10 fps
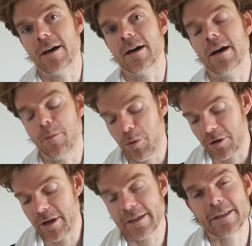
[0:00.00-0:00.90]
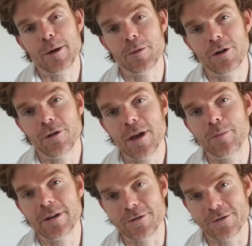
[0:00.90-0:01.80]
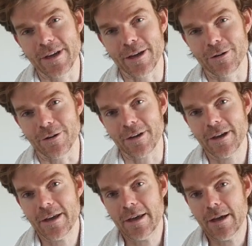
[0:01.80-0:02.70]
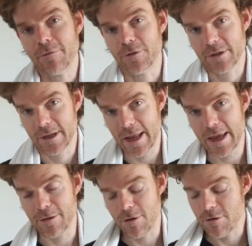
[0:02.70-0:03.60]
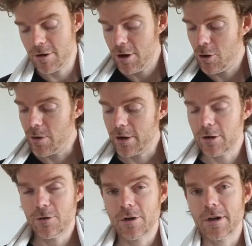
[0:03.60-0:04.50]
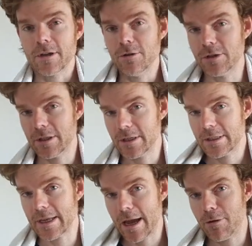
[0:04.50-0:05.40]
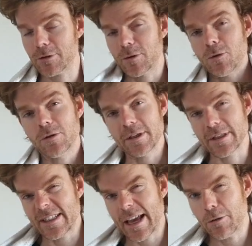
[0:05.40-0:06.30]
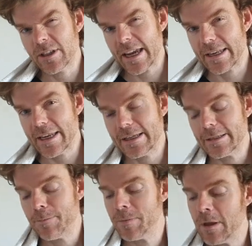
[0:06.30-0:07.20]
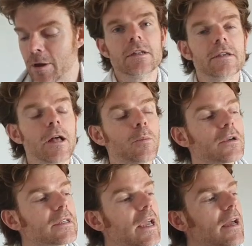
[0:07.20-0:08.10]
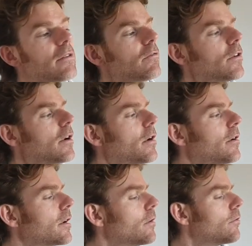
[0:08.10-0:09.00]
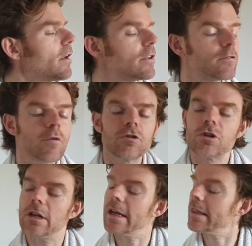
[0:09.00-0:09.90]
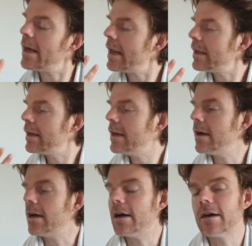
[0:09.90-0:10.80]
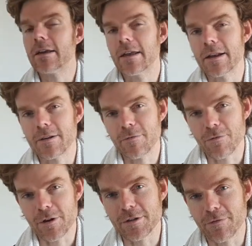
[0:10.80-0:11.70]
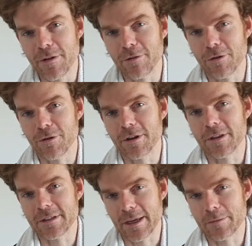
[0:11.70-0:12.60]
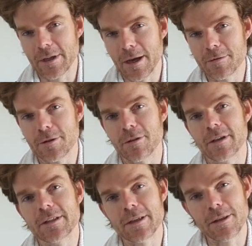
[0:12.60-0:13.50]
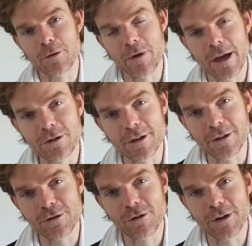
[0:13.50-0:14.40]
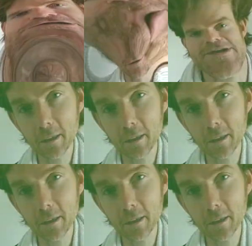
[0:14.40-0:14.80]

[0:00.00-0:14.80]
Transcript: I'll put the links down below there. Please do take a look. For today though, we're going to look at using this towel, so I call these the towel techniques, to help us get very good range of motion like that, and for it to feel good at the same time, so that it's something that we actually enjoy doing